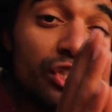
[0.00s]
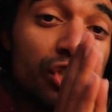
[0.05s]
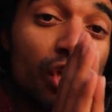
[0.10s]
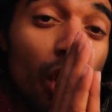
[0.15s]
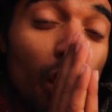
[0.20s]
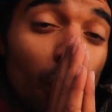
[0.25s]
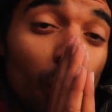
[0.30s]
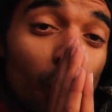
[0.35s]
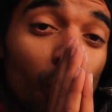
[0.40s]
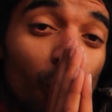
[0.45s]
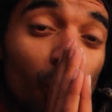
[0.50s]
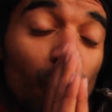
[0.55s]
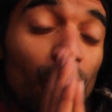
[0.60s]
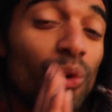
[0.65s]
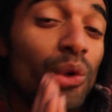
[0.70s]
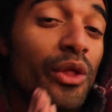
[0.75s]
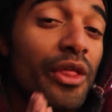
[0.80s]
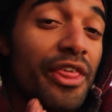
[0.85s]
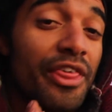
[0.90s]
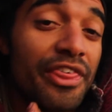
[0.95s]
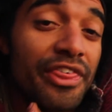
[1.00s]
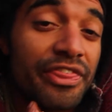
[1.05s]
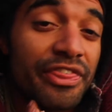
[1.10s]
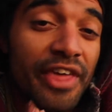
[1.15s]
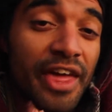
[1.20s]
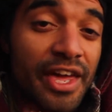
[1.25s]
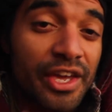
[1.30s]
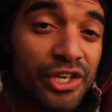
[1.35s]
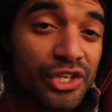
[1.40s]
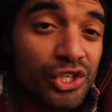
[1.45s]
yo,
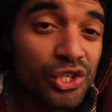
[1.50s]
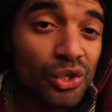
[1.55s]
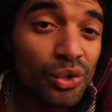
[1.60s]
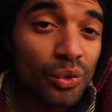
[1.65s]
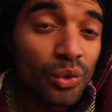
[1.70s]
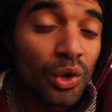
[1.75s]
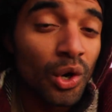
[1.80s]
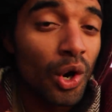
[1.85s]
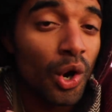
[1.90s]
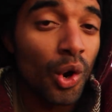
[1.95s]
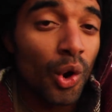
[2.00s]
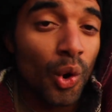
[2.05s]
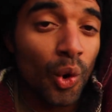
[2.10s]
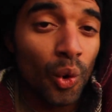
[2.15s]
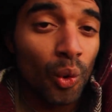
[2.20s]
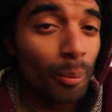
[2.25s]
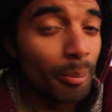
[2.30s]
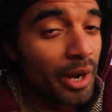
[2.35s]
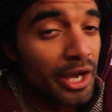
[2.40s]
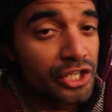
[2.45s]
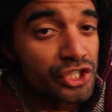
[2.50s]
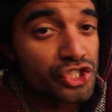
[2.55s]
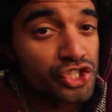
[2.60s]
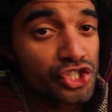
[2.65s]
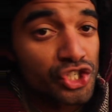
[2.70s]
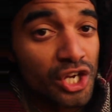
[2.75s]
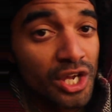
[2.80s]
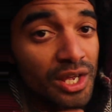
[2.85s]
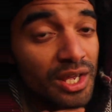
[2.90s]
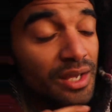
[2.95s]
thank you a whole
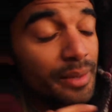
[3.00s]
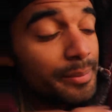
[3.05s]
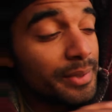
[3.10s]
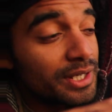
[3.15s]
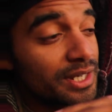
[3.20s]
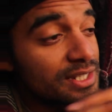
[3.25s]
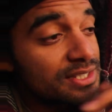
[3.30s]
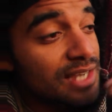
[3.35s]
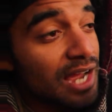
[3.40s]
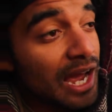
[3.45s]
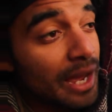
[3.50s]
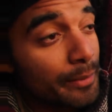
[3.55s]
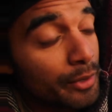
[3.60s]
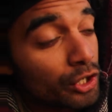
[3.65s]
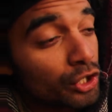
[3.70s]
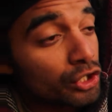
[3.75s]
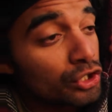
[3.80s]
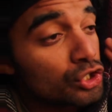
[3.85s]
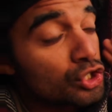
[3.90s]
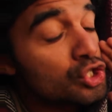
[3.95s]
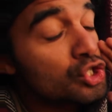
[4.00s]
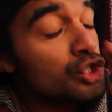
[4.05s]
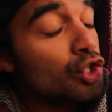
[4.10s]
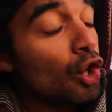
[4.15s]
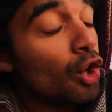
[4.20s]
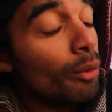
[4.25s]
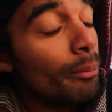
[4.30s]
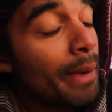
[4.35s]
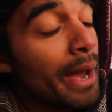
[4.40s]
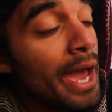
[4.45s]
bunch because I'm hurting
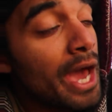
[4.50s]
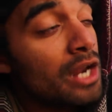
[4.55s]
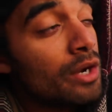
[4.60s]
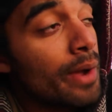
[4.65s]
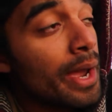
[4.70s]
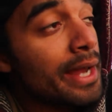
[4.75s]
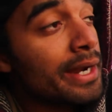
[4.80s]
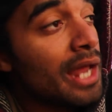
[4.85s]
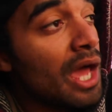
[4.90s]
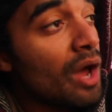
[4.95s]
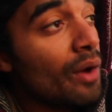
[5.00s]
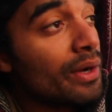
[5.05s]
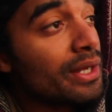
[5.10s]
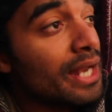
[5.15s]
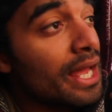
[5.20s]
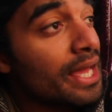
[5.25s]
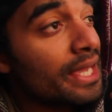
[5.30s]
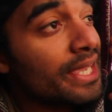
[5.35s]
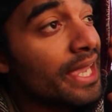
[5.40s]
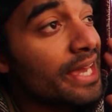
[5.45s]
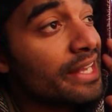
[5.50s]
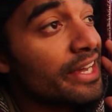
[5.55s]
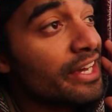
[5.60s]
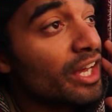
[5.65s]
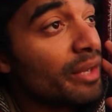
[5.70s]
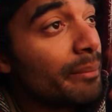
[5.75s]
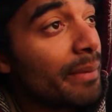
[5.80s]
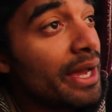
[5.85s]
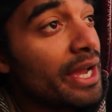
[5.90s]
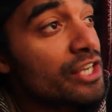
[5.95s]
so bad right now and I
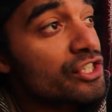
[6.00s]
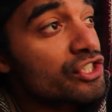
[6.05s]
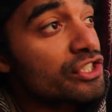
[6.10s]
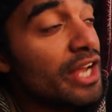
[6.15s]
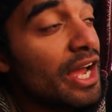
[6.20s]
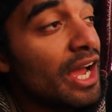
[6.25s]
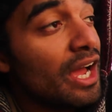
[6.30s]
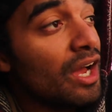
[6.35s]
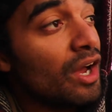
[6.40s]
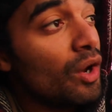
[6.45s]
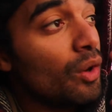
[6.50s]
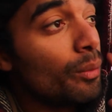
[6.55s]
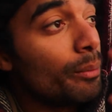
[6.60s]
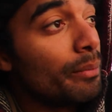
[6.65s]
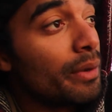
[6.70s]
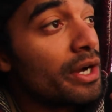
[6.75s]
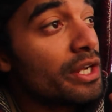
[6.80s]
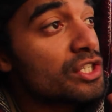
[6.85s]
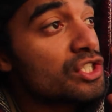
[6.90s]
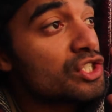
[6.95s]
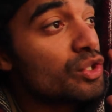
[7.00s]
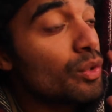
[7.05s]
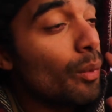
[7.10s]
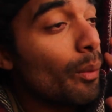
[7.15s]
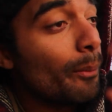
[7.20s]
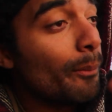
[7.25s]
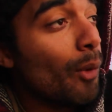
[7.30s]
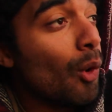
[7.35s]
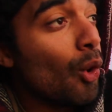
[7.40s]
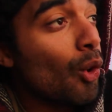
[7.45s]
cannot imagine how much
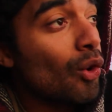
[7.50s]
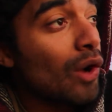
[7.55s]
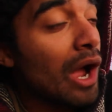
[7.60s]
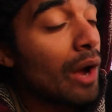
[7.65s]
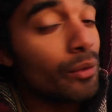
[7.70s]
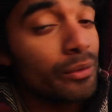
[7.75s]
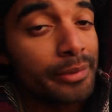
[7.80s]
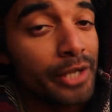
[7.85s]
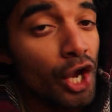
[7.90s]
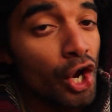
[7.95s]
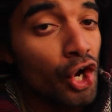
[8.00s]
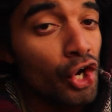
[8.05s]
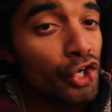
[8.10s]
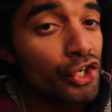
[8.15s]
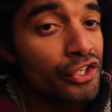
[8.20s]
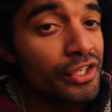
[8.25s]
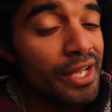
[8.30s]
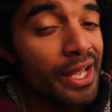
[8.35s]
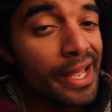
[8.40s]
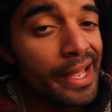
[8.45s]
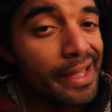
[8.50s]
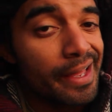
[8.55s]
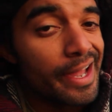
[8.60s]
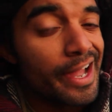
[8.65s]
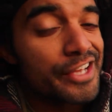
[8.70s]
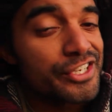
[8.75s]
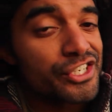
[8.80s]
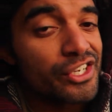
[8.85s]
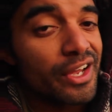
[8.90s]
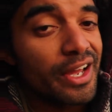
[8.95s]
more I would be hurting
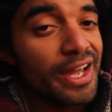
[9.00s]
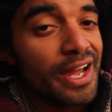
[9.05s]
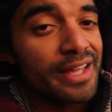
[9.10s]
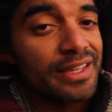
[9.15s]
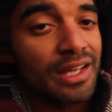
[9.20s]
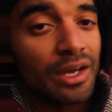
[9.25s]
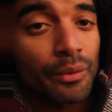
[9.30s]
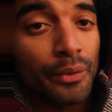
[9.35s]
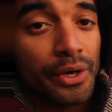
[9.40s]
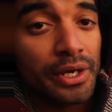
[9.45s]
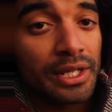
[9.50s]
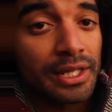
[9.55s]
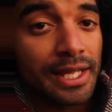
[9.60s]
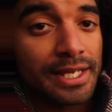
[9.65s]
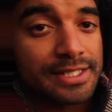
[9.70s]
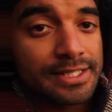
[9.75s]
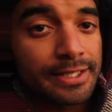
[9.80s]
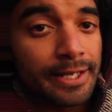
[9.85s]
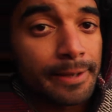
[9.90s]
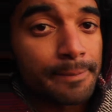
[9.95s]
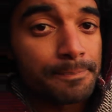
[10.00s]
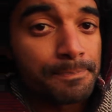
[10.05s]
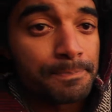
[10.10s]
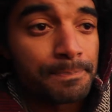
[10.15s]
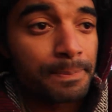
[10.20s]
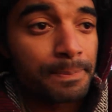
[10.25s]
had you not had that water last night.